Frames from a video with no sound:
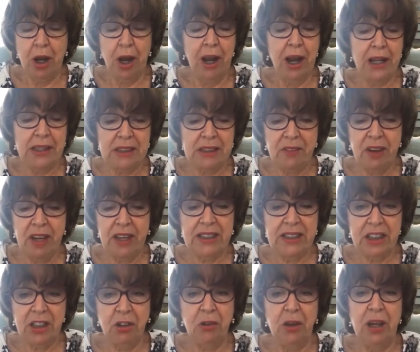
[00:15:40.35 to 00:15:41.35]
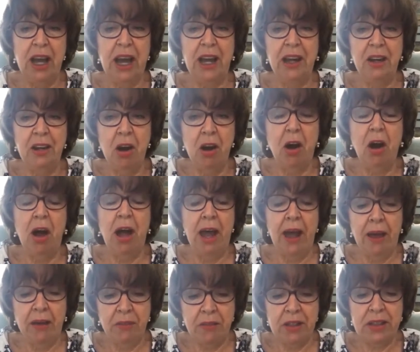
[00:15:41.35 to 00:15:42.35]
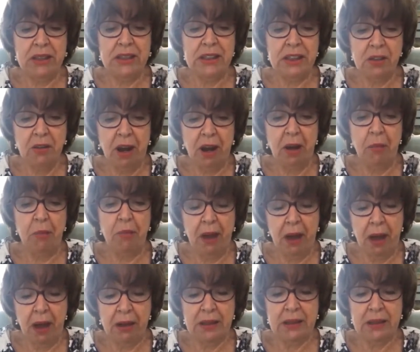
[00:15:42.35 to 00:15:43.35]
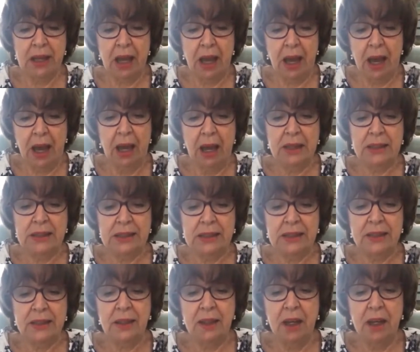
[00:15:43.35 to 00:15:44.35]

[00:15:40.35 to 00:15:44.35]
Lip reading: Let's face it, you cannot ever describe that as